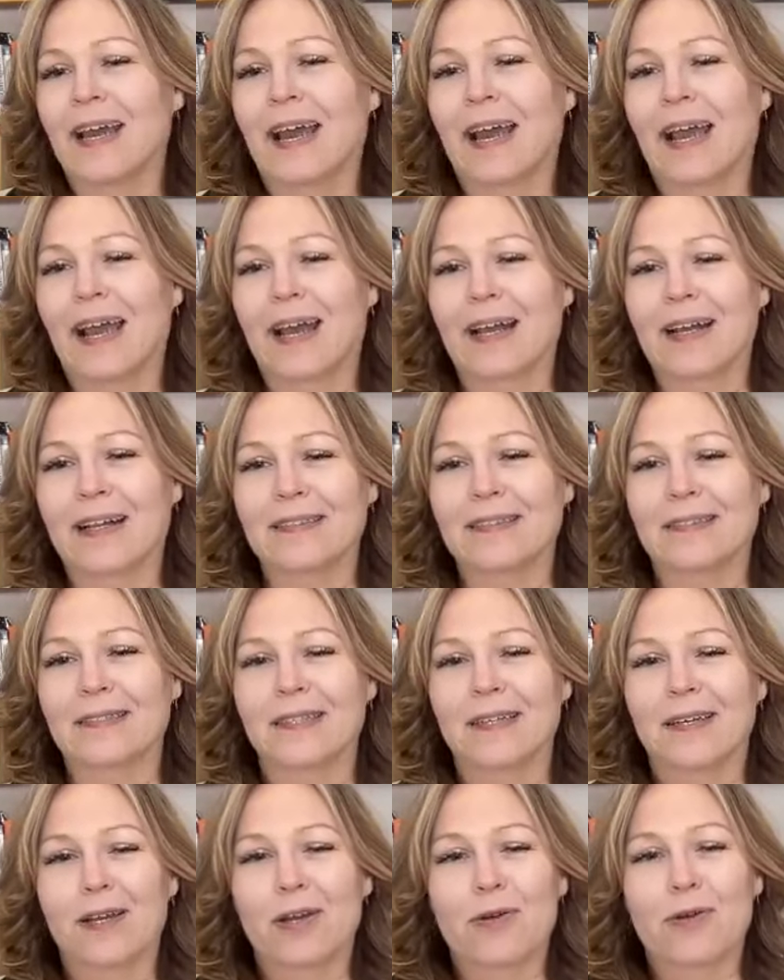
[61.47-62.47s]
And
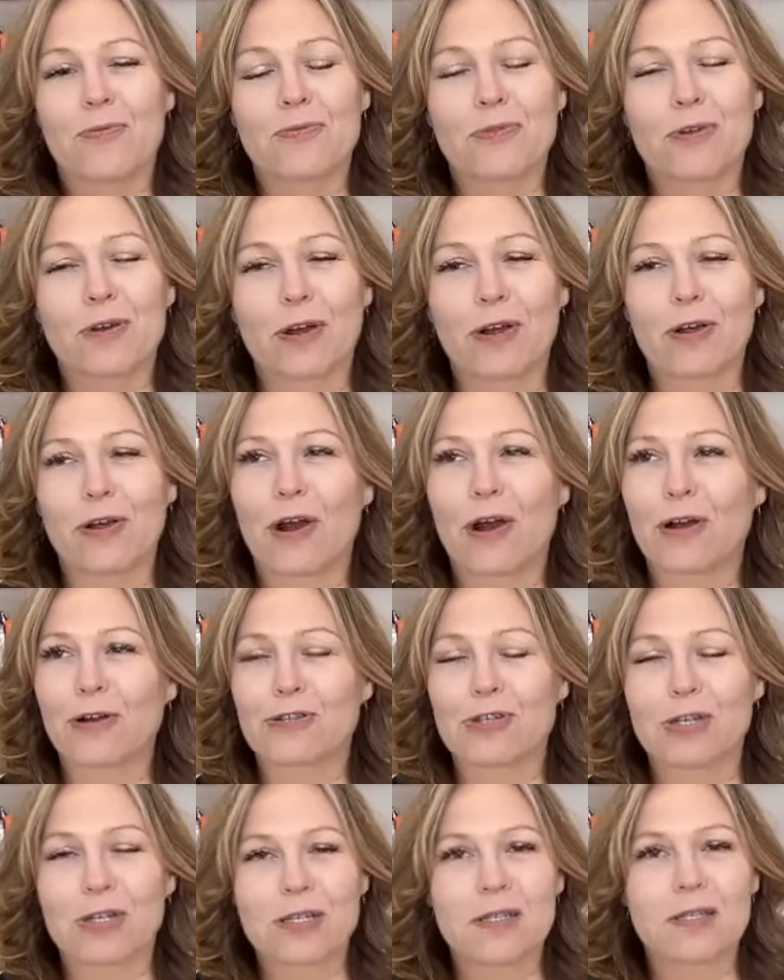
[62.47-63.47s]
there
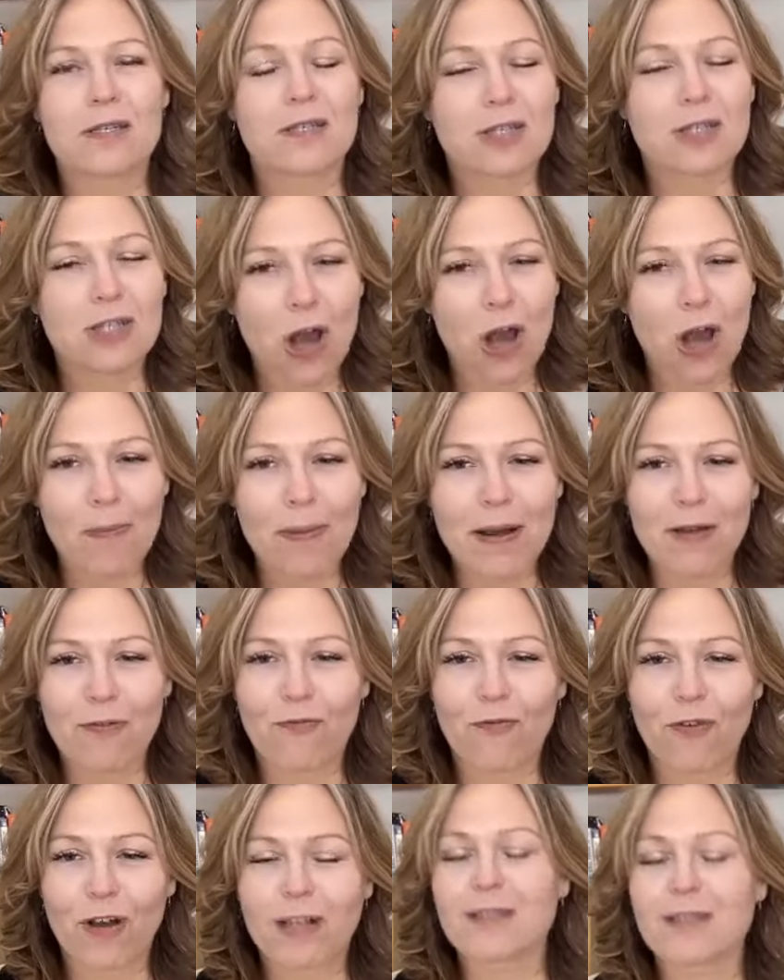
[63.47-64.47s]
are just so many
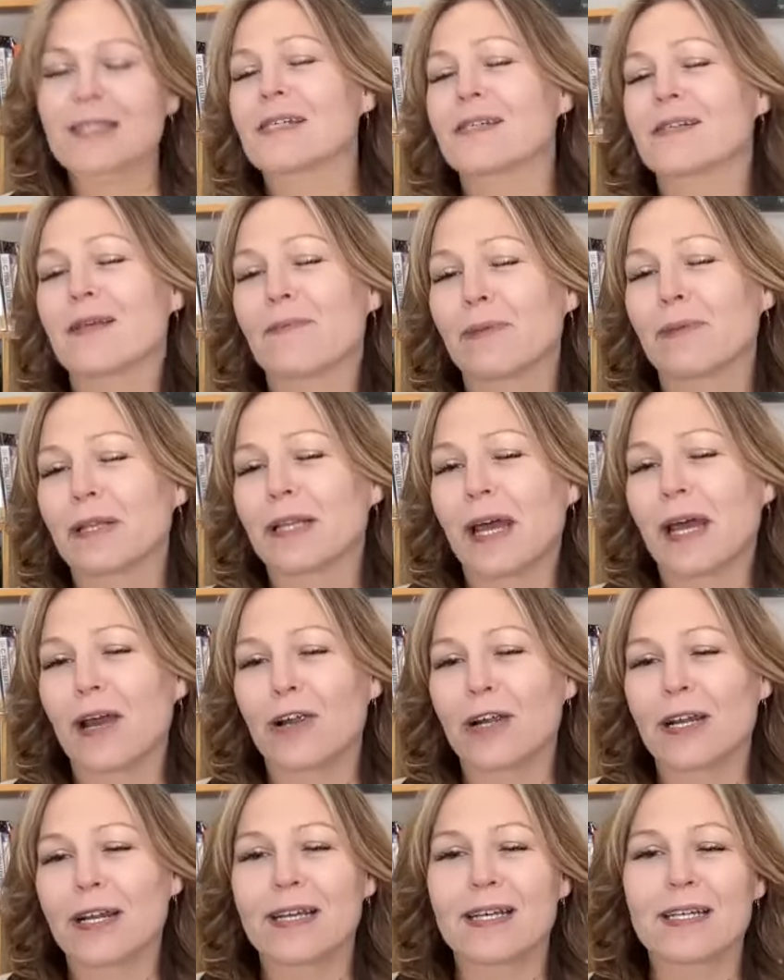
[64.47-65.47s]
fun
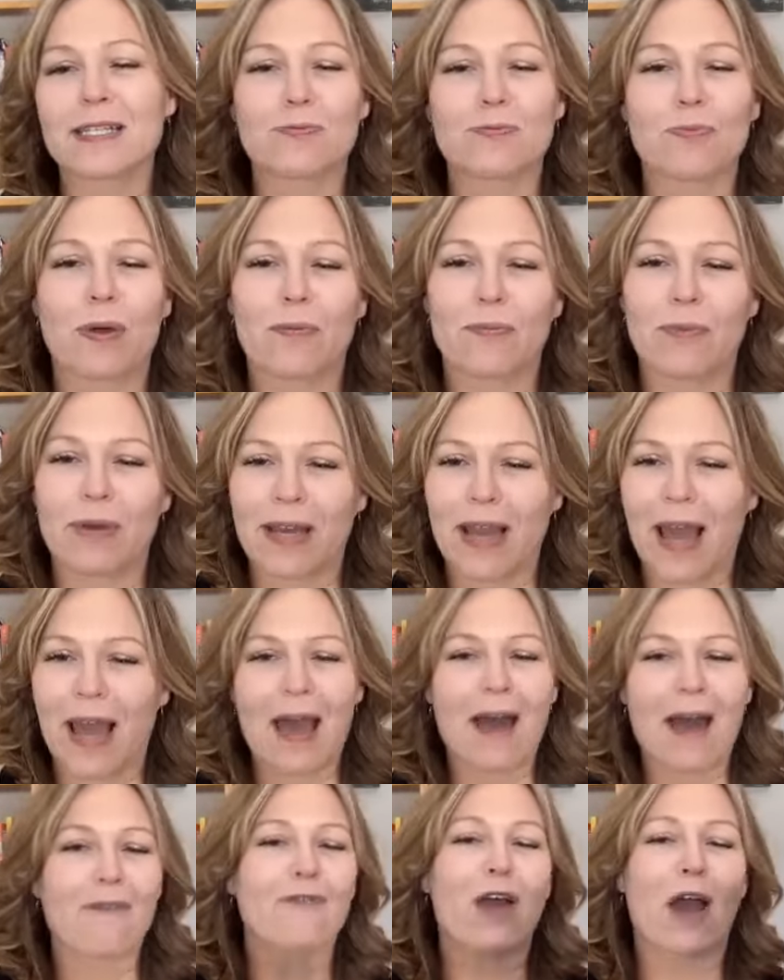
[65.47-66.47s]
similarities when we
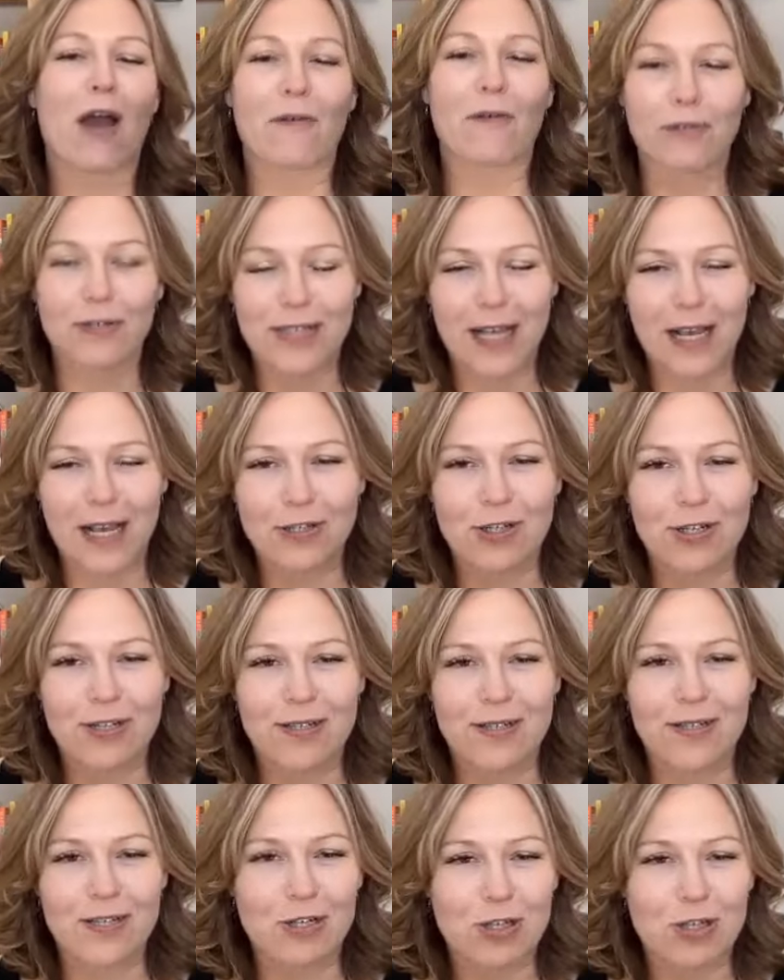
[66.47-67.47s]
have
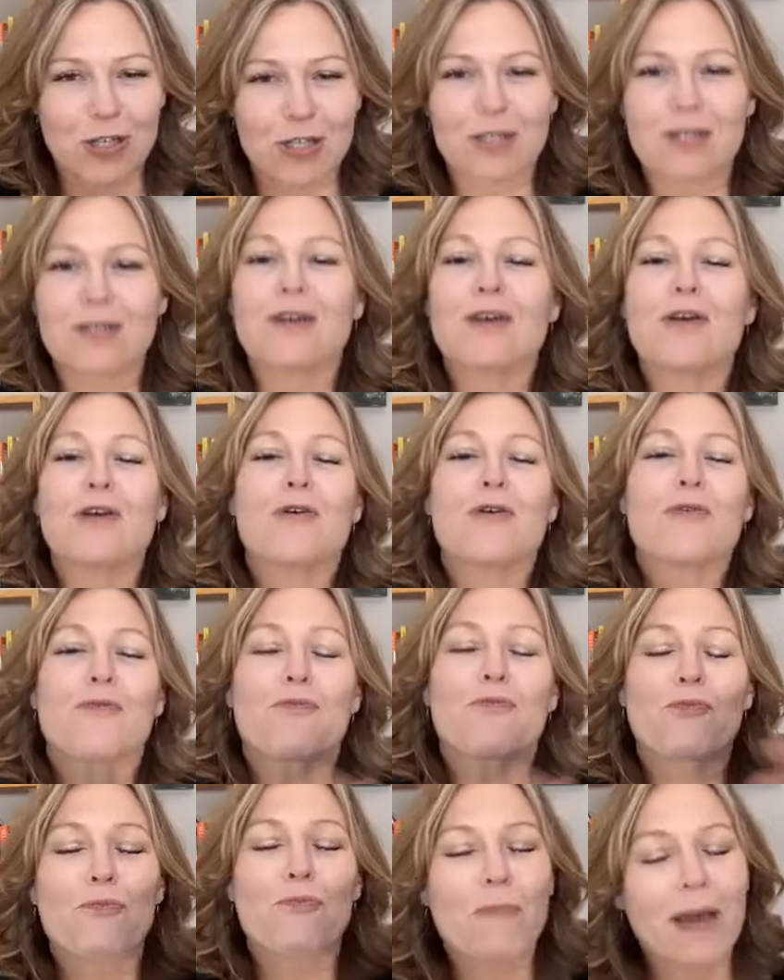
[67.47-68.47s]
conversations. It just
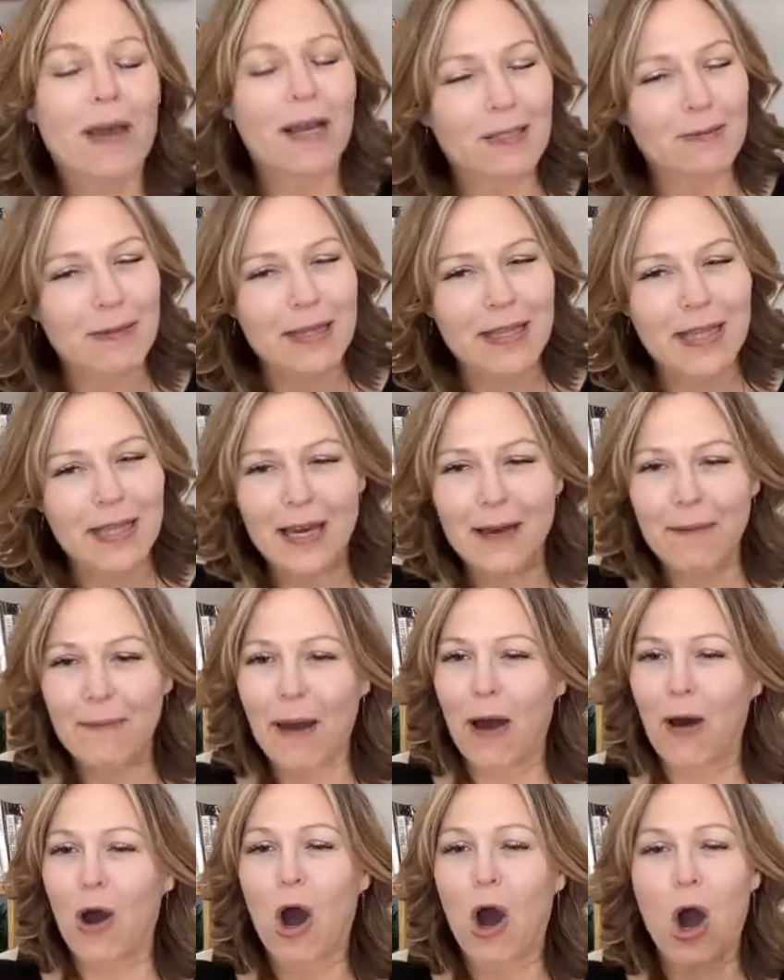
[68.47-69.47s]
makes me think
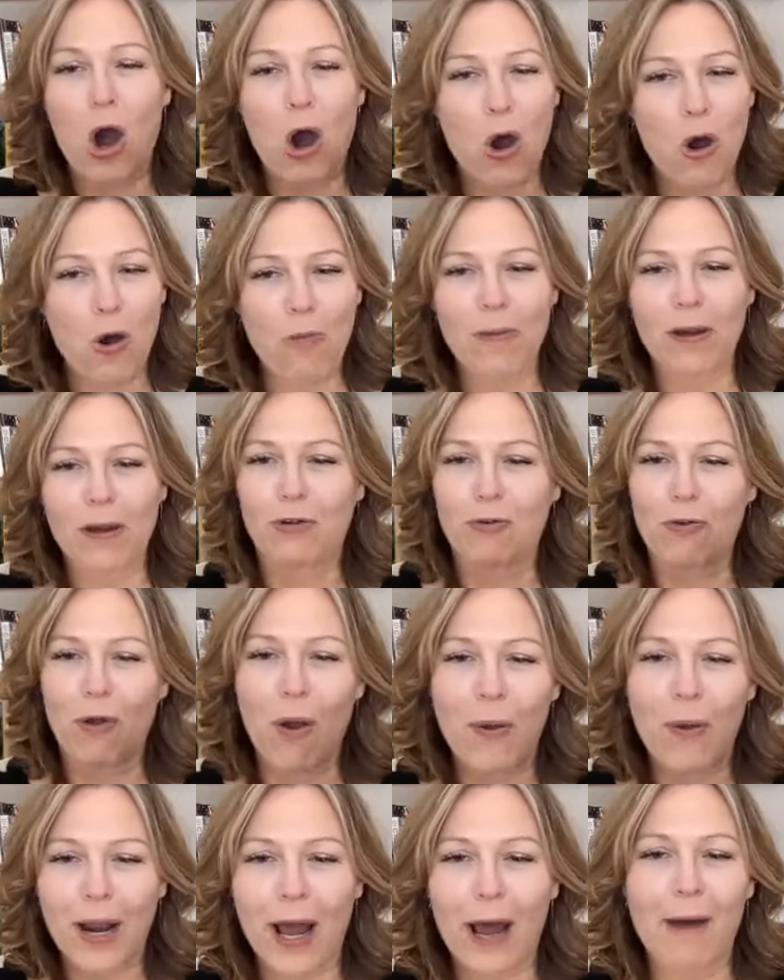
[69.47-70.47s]
about home and
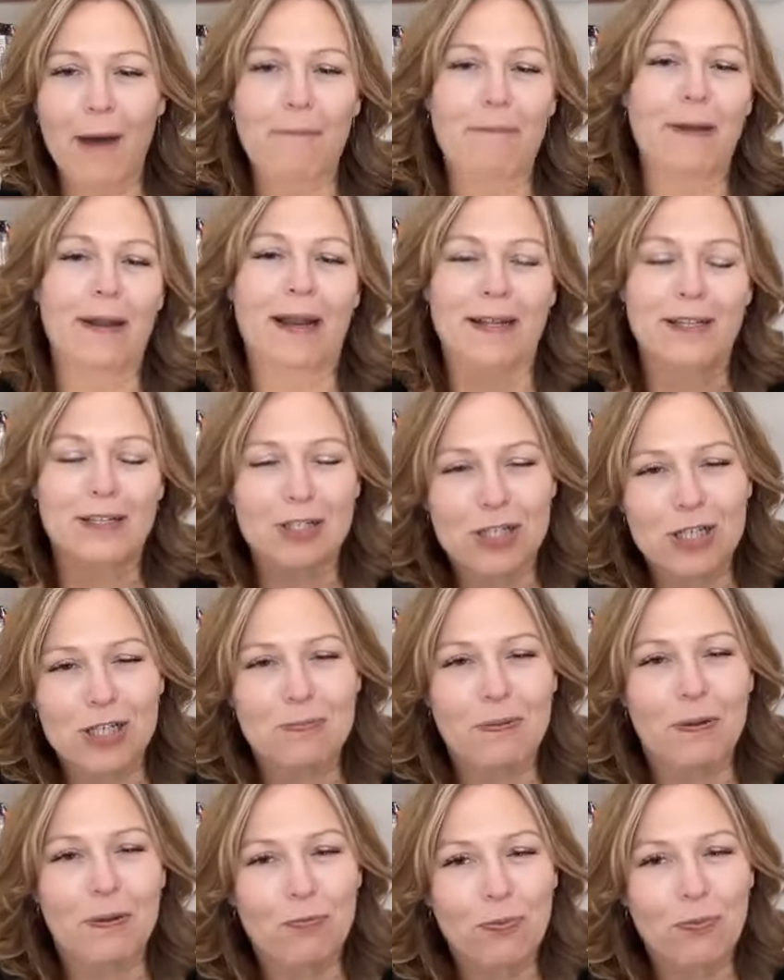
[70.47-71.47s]
growing up. And it's
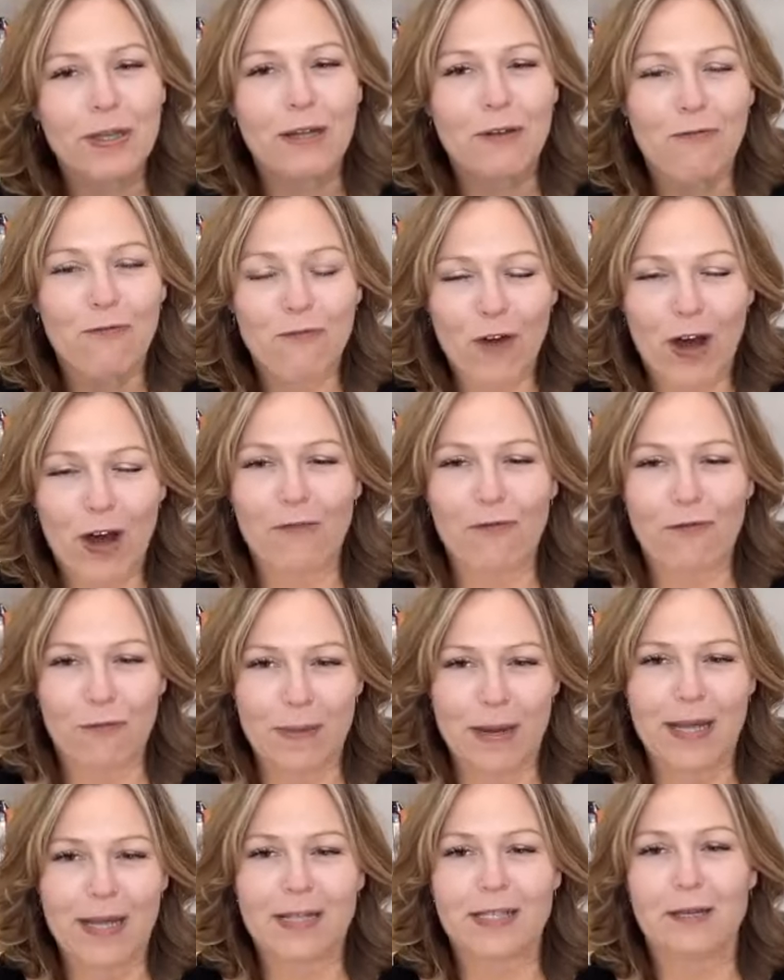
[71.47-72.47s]
just been really fun for
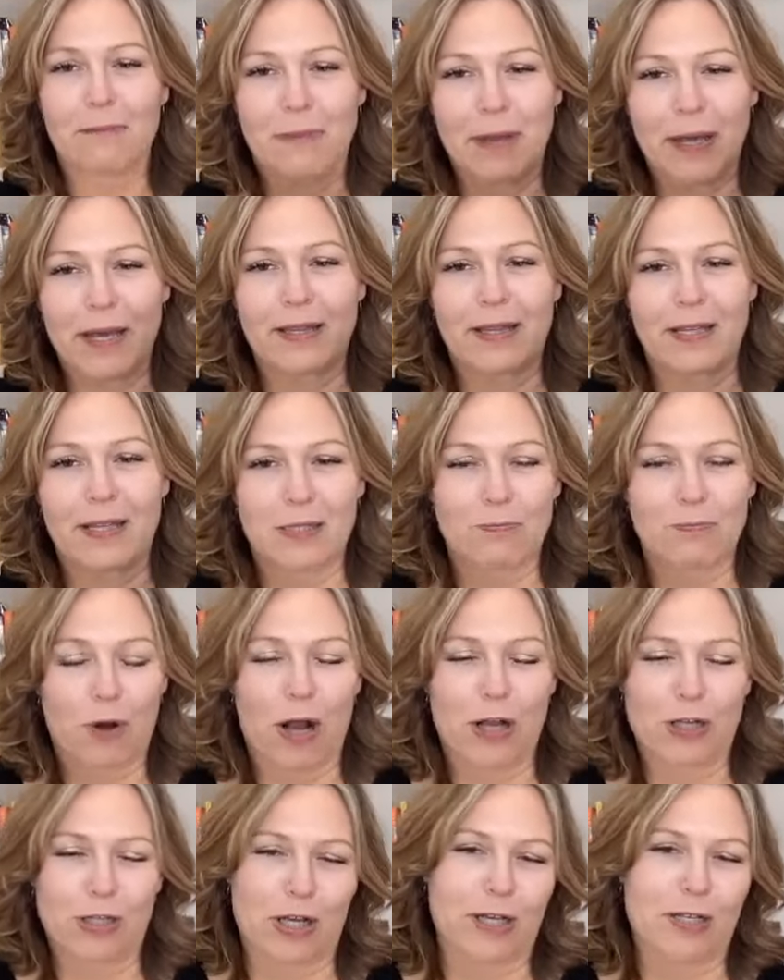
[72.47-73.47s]
me to be in this
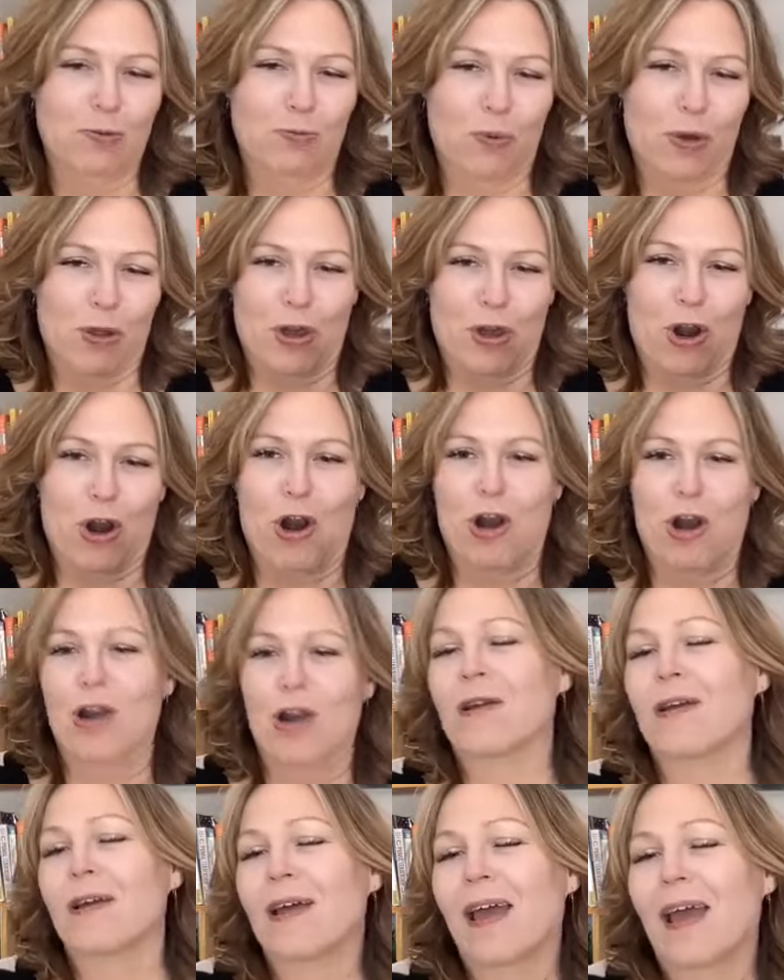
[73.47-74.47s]
project with her.